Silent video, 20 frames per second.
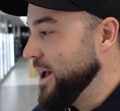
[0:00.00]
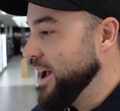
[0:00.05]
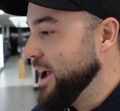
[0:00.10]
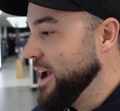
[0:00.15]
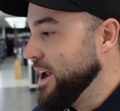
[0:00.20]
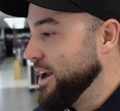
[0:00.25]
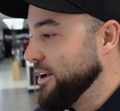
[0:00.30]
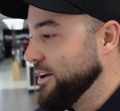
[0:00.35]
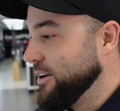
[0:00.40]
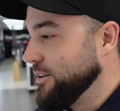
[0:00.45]

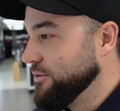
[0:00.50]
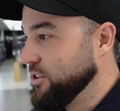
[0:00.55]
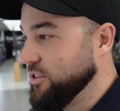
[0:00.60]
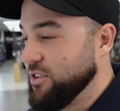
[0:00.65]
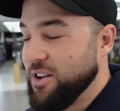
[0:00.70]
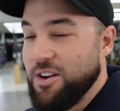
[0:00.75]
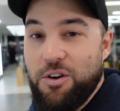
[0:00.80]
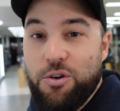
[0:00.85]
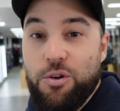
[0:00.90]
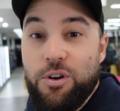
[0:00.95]
and I've
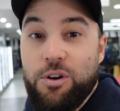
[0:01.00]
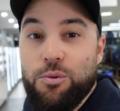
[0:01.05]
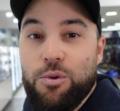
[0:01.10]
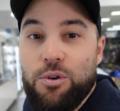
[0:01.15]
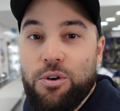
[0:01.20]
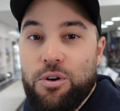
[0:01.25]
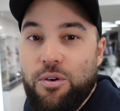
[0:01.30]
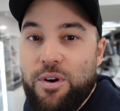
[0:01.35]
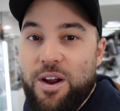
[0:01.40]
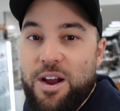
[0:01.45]
just had a quick
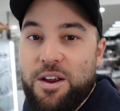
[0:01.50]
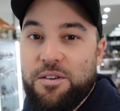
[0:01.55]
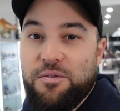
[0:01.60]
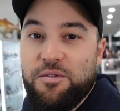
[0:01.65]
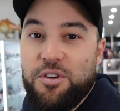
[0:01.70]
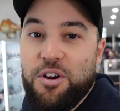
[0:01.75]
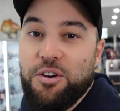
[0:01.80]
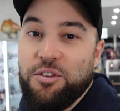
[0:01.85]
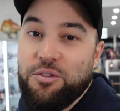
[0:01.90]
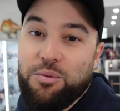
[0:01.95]
walk around. I've
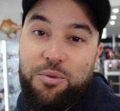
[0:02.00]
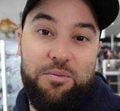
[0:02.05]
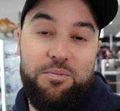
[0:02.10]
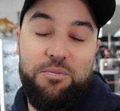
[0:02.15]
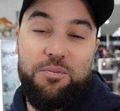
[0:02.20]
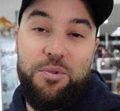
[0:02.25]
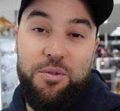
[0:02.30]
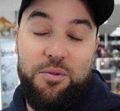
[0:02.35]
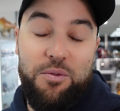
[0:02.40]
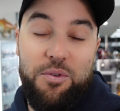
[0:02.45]
noticed we've
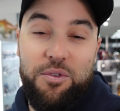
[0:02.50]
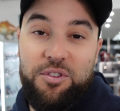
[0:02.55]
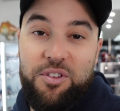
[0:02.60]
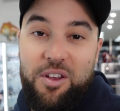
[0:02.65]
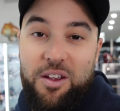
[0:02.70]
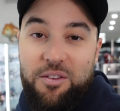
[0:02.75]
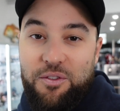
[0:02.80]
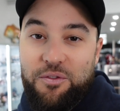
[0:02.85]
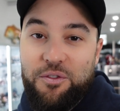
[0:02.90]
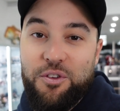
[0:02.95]

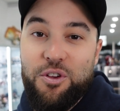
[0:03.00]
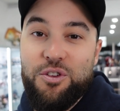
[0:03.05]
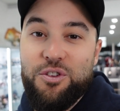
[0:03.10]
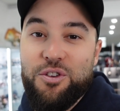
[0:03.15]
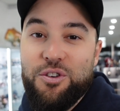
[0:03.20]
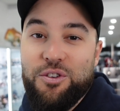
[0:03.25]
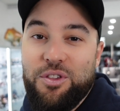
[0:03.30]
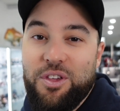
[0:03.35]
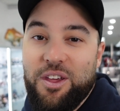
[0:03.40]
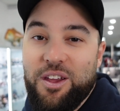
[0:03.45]
received a few
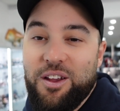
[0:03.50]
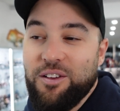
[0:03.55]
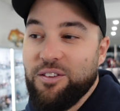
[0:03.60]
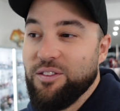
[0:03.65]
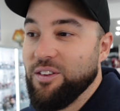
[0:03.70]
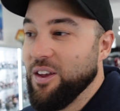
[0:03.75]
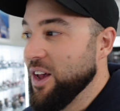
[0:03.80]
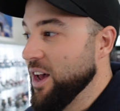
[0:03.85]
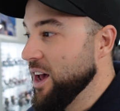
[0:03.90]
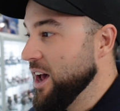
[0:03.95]
new
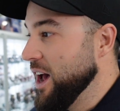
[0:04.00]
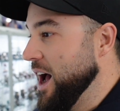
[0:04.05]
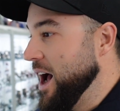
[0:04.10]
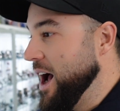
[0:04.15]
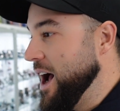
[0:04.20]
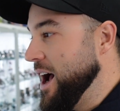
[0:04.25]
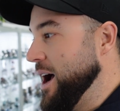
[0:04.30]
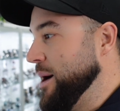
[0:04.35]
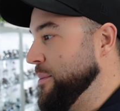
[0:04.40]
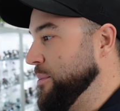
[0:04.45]
things.
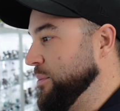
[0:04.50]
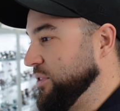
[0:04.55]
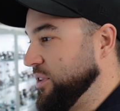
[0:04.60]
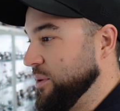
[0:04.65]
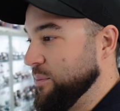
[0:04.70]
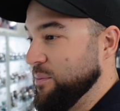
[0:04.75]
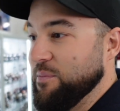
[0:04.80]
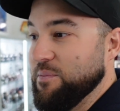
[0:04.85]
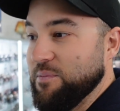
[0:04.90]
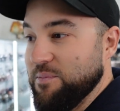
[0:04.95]

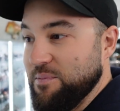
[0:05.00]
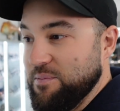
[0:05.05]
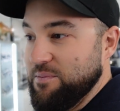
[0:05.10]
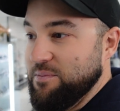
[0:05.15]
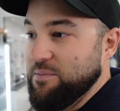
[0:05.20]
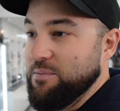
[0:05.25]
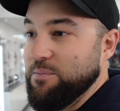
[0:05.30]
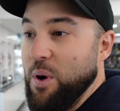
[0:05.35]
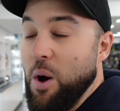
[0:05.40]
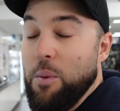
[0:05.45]
Some
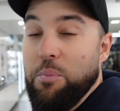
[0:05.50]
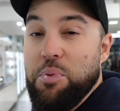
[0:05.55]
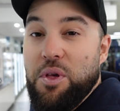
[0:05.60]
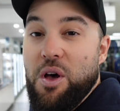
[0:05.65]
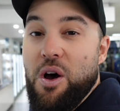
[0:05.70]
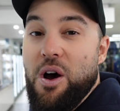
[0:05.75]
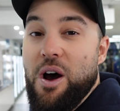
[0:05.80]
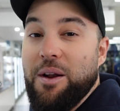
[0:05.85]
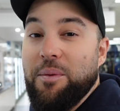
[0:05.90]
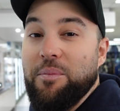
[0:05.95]

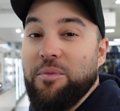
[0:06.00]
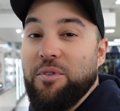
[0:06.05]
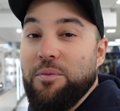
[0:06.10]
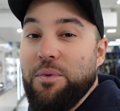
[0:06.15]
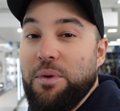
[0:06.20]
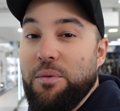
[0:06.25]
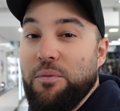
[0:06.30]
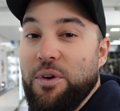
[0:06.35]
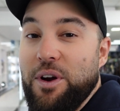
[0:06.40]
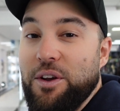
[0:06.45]
popular items have
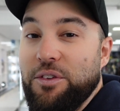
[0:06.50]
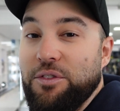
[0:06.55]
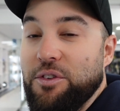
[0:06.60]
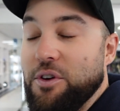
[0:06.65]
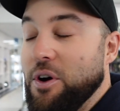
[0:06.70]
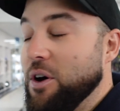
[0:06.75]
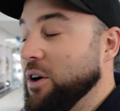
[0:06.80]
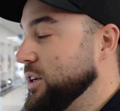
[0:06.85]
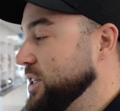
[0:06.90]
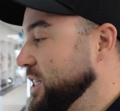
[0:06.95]
been
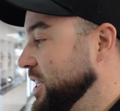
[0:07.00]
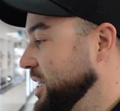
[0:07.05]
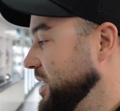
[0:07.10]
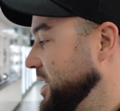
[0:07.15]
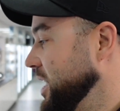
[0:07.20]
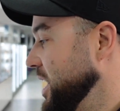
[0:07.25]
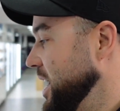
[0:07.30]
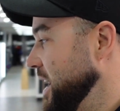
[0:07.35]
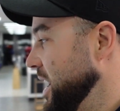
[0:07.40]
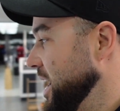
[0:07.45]
restocked,
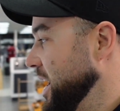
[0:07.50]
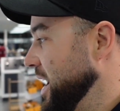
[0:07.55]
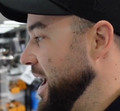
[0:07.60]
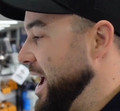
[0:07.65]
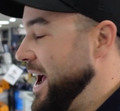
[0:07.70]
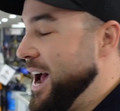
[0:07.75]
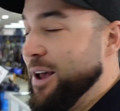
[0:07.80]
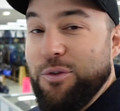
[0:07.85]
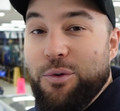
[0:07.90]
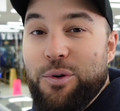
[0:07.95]
and
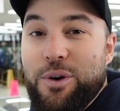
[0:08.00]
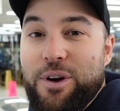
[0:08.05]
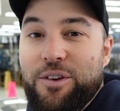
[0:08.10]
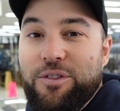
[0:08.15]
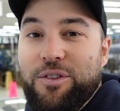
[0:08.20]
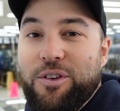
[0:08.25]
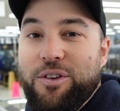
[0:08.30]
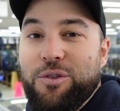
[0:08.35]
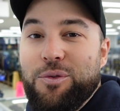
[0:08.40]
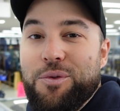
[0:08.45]
as
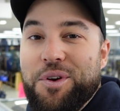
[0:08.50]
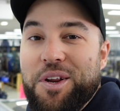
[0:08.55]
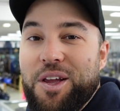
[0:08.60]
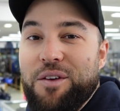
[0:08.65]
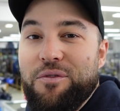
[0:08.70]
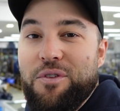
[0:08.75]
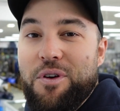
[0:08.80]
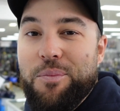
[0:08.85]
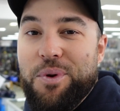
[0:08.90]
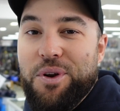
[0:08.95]
always, I just want to
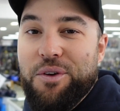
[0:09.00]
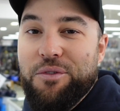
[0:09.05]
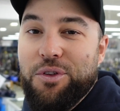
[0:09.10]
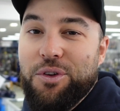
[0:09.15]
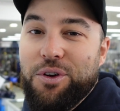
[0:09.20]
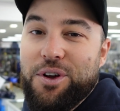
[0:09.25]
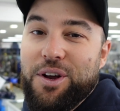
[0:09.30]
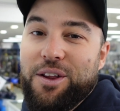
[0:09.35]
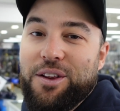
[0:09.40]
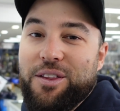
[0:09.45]
give you a bit of a
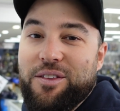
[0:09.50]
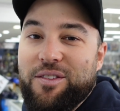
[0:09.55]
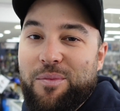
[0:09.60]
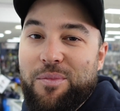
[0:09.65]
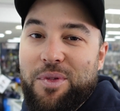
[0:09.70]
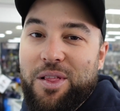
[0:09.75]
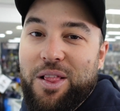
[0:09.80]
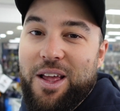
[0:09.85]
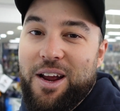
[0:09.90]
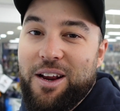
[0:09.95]
look at some
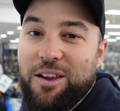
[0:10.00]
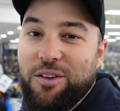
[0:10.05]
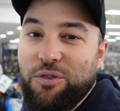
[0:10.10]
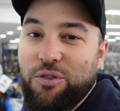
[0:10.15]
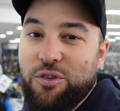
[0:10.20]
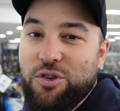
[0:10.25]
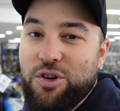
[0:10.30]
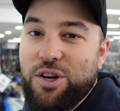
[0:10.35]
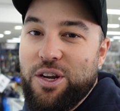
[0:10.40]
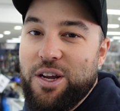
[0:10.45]
of the latest
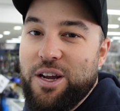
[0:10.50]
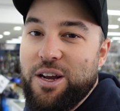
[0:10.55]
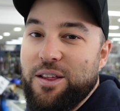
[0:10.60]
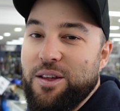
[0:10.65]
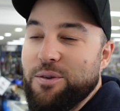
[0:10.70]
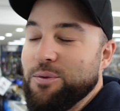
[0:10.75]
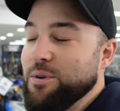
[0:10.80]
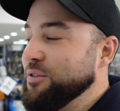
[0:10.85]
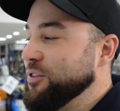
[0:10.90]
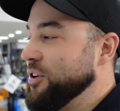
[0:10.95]
fishing gear
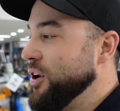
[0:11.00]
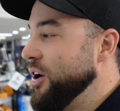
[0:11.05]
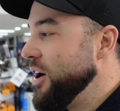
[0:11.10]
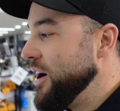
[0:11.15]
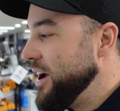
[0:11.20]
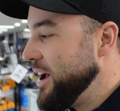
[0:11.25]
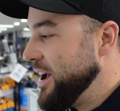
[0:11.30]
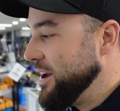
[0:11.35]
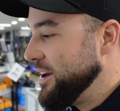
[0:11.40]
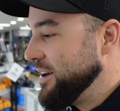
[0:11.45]
that we've
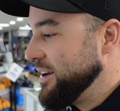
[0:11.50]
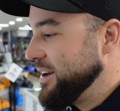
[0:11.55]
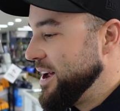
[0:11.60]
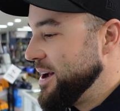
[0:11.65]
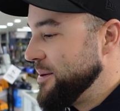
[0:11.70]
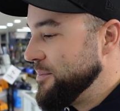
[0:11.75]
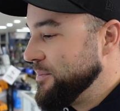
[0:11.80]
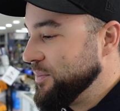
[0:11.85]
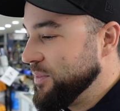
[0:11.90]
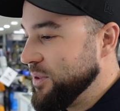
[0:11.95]
got and
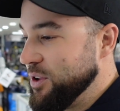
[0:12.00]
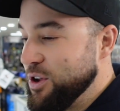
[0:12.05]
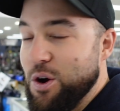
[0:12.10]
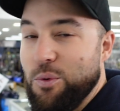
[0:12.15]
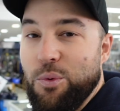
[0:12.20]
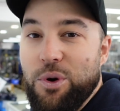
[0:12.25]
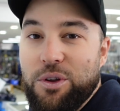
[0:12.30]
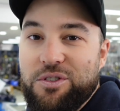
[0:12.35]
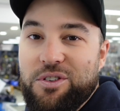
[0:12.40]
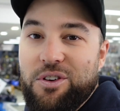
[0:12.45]
you know,
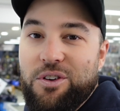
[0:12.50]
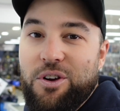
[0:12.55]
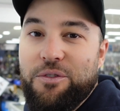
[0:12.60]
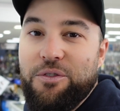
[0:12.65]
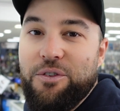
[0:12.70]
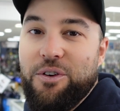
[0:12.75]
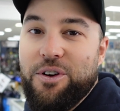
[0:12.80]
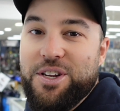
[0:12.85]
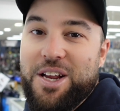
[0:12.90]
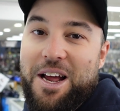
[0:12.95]
what's on
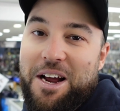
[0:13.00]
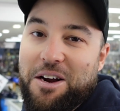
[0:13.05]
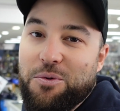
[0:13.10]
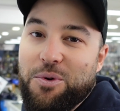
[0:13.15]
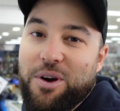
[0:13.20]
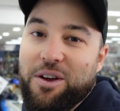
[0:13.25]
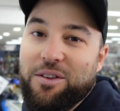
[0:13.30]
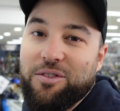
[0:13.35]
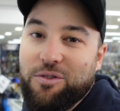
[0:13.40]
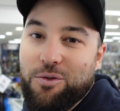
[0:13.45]
offer at
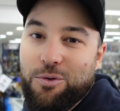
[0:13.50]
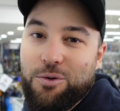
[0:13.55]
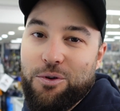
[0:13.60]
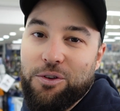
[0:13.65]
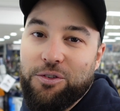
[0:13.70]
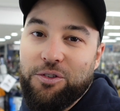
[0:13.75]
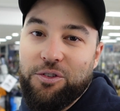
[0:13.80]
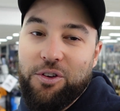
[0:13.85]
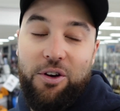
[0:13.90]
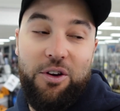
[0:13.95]
Tacklewest
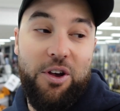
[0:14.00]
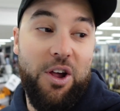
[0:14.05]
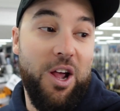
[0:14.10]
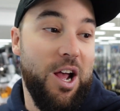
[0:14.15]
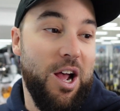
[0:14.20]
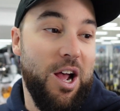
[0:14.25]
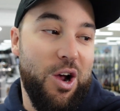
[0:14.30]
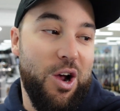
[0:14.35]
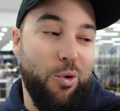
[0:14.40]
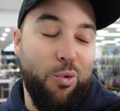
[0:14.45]
stores. So
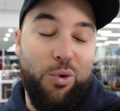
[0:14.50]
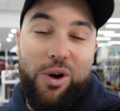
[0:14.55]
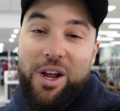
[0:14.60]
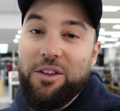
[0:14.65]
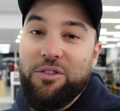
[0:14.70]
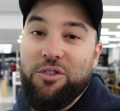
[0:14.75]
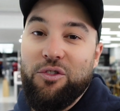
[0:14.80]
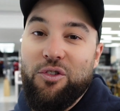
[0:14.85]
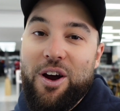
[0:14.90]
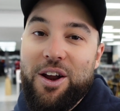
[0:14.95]
we'll
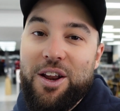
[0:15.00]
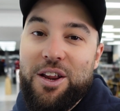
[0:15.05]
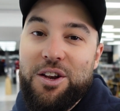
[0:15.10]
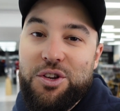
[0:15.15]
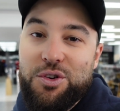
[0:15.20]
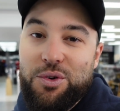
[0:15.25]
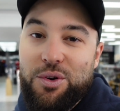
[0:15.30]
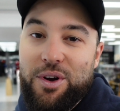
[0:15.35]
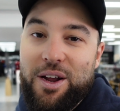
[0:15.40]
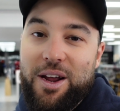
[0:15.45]
get straight
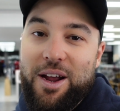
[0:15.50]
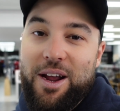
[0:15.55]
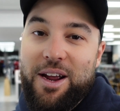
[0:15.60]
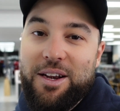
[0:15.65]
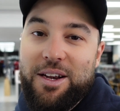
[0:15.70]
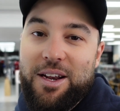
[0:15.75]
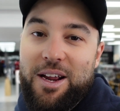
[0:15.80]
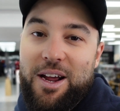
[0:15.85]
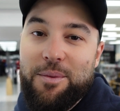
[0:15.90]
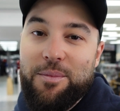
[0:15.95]
into it,
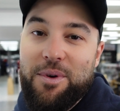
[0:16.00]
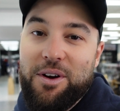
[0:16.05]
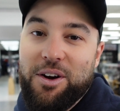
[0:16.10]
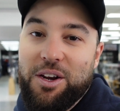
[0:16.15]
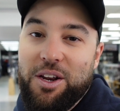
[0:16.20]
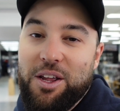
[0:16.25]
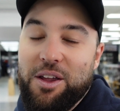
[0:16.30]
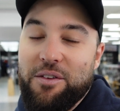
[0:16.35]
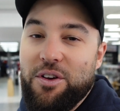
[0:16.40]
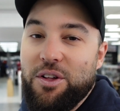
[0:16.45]
and I'm
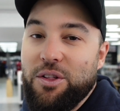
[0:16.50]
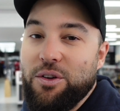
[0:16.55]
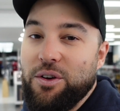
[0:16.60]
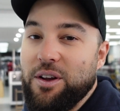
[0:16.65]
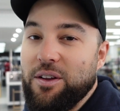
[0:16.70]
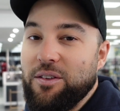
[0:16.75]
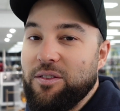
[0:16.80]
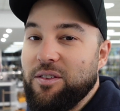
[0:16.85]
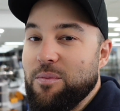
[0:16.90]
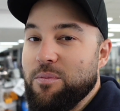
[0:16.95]
going to give you a look
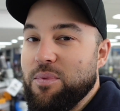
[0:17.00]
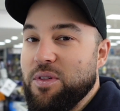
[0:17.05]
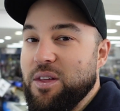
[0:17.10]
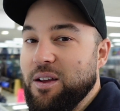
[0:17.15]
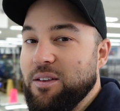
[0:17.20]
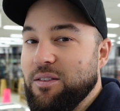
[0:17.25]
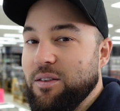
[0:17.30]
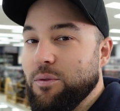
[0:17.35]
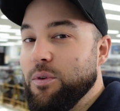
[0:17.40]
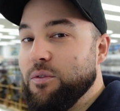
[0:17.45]
at some
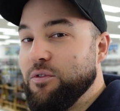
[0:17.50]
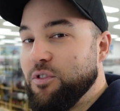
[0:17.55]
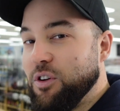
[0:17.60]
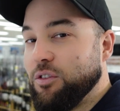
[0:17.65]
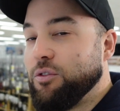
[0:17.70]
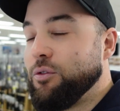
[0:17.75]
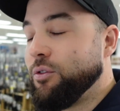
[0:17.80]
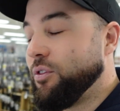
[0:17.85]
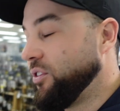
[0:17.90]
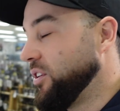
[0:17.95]
things that we've
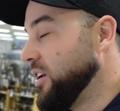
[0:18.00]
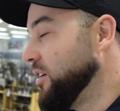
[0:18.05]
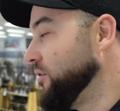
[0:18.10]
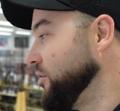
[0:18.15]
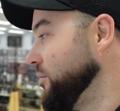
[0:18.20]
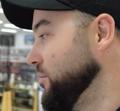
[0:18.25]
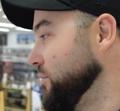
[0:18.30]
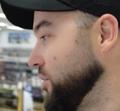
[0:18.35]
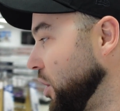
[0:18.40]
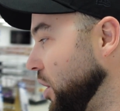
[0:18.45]
just received
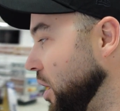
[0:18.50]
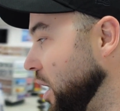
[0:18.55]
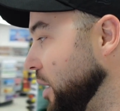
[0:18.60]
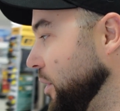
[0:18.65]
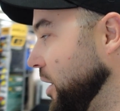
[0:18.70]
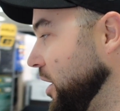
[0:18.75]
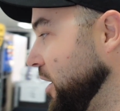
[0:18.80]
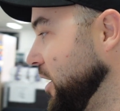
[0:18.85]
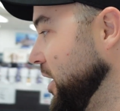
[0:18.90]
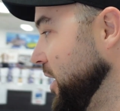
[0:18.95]
from
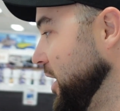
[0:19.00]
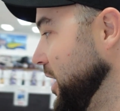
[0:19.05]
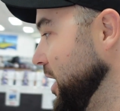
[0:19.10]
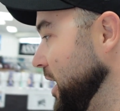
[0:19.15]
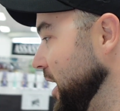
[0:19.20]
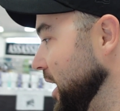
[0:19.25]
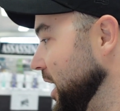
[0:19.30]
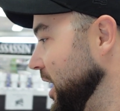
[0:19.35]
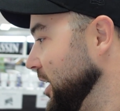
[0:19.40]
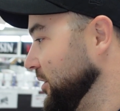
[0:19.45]
Daiwa.
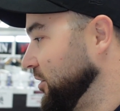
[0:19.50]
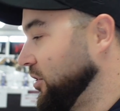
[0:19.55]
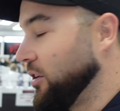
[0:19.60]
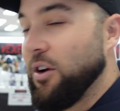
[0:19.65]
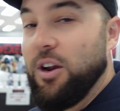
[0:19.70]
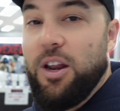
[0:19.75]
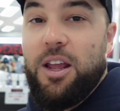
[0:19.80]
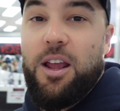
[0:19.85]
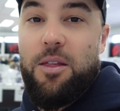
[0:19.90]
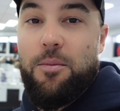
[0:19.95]
So I'm
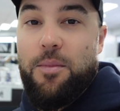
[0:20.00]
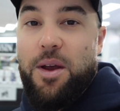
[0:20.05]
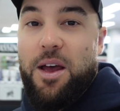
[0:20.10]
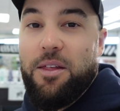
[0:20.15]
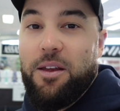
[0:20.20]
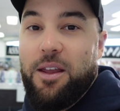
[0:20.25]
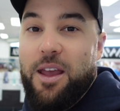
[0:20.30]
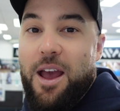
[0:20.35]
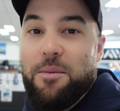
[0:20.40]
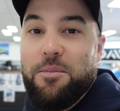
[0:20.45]
going to get them out of
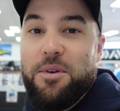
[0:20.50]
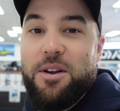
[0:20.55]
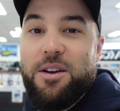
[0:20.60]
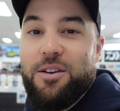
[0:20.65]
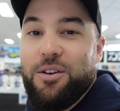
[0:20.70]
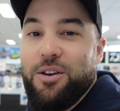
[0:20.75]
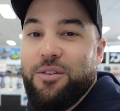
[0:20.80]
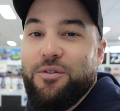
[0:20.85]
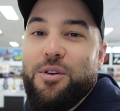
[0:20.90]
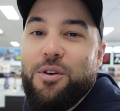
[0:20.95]
the cabinet and
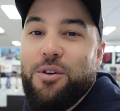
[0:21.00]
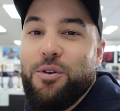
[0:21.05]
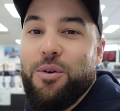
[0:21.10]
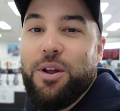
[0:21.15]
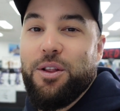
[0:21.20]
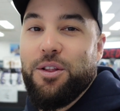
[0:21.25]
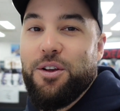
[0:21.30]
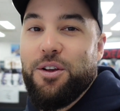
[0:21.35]
I'll give you a quick